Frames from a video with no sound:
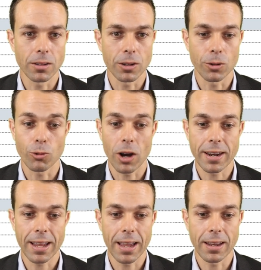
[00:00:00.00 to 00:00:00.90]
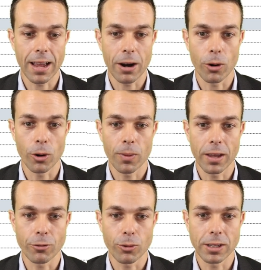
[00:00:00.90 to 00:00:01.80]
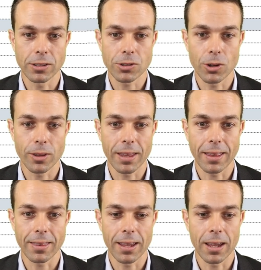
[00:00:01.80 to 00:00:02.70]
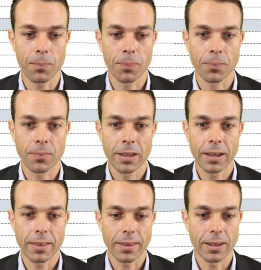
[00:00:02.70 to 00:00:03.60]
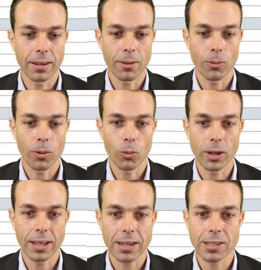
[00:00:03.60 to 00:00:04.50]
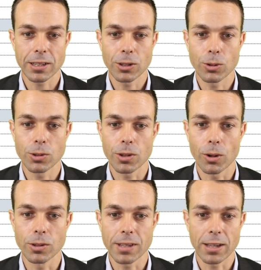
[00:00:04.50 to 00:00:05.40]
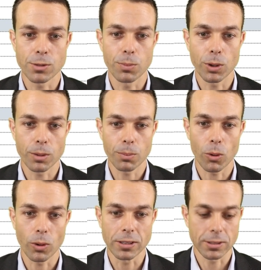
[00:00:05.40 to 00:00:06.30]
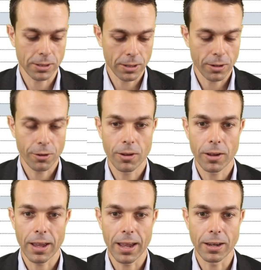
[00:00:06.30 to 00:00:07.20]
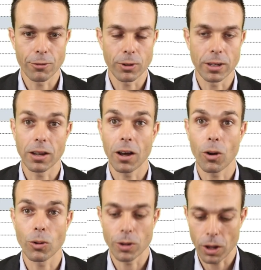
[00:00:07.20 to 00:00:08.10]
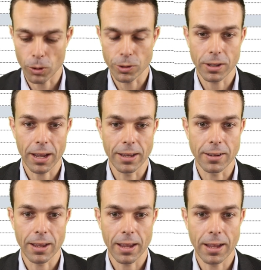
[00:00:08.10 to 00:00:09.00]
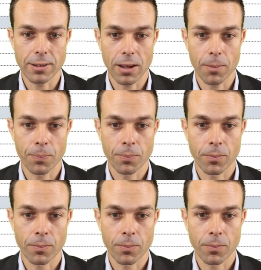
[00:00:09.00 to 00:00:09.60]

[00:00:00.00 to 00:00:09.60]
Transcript: little right-hand arrow, and if we insert that there, then we can actually use those as bullet points. And if we hold Alt and Enter,